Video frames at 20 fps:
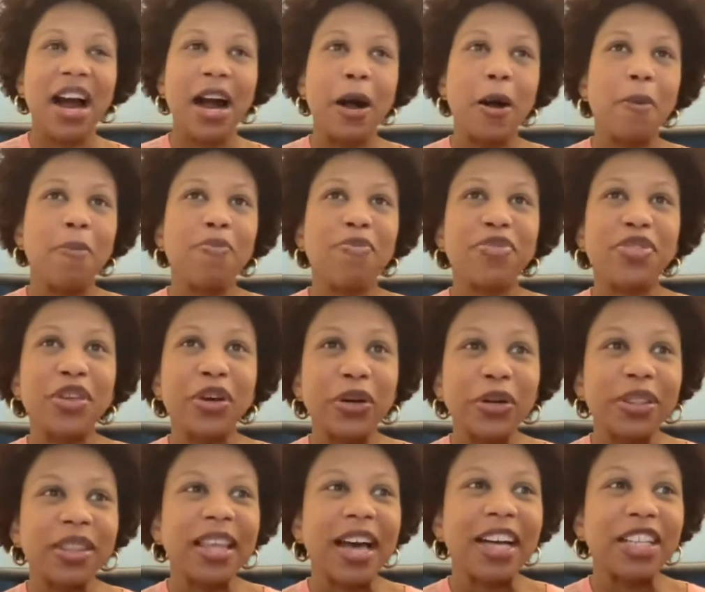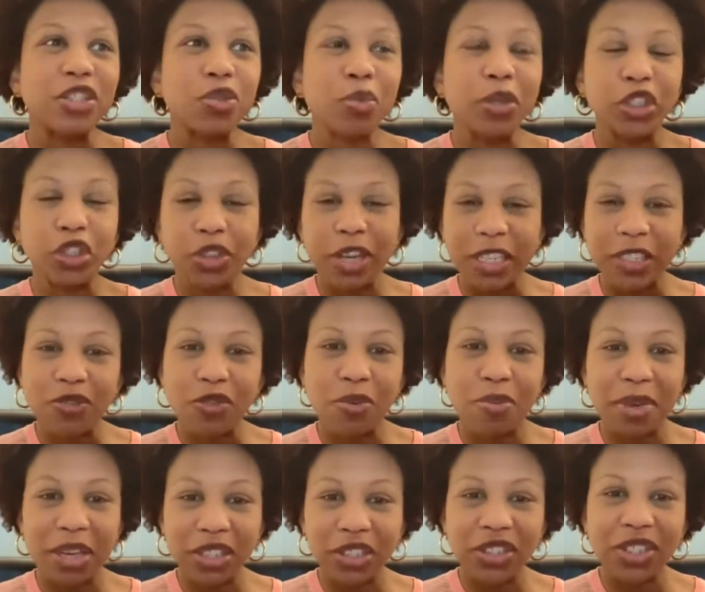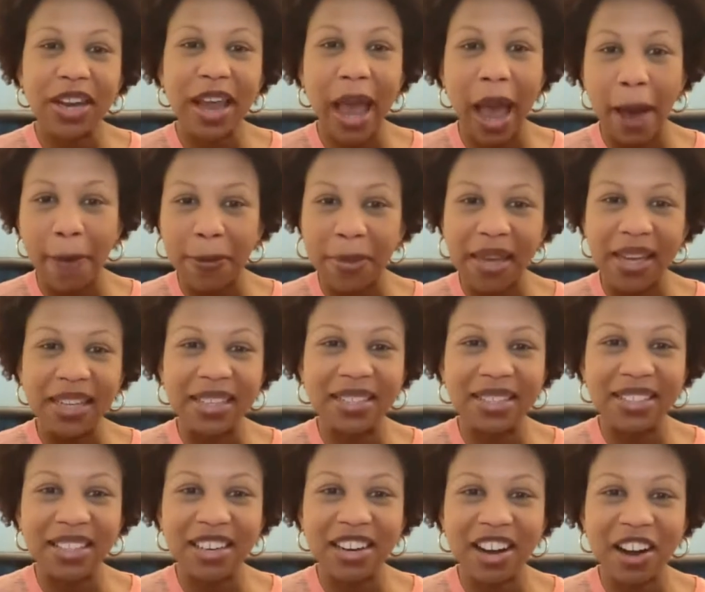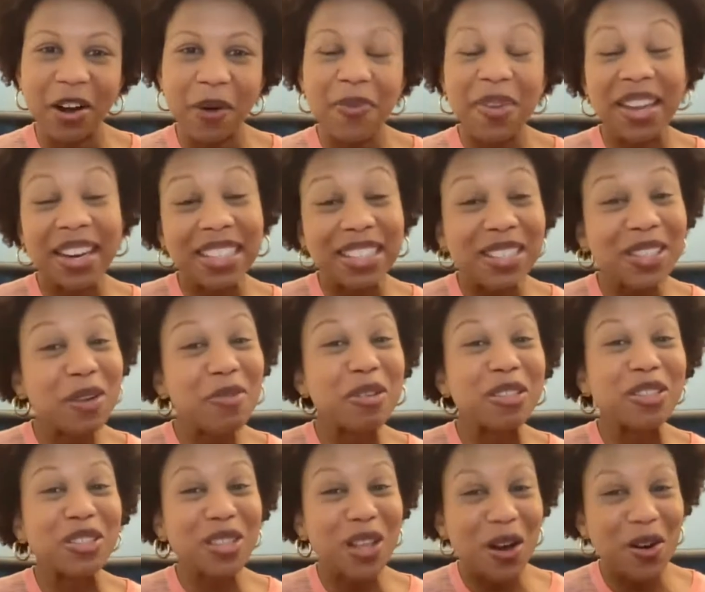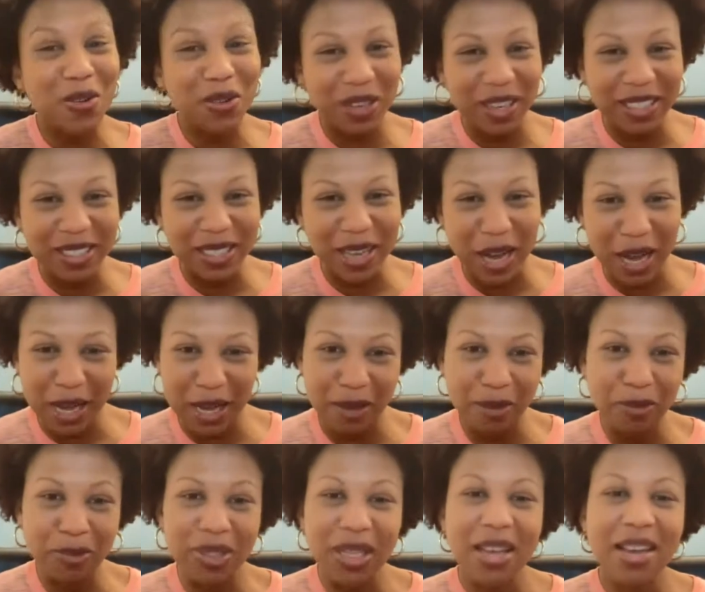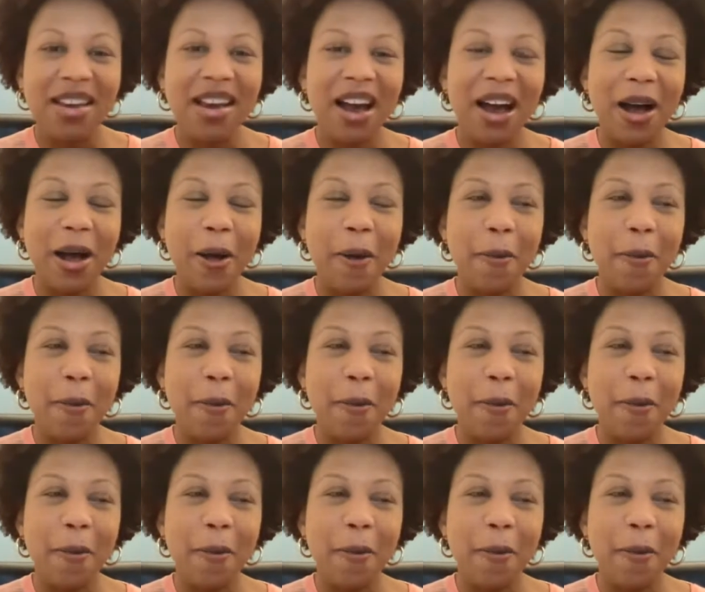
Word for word: uh, that's when transformation happens you know and it's a little bit slower at times yeah.